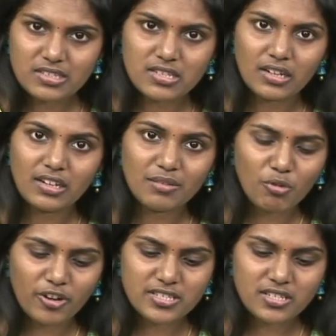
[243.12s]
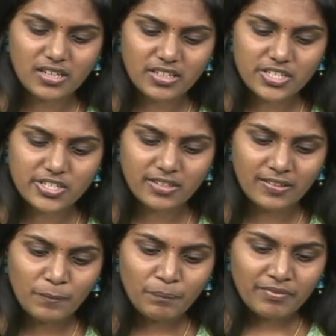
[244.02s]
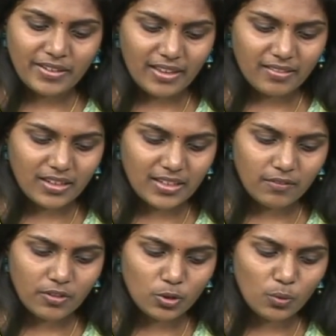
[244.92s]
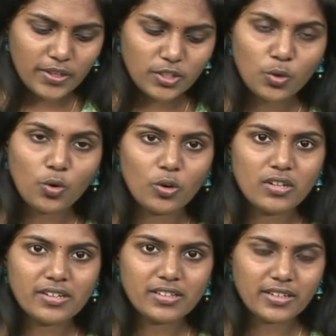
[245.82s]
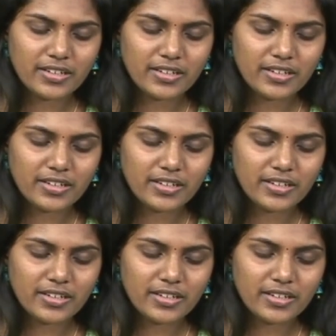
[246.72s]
still in moist condition, and then even though when you hold it,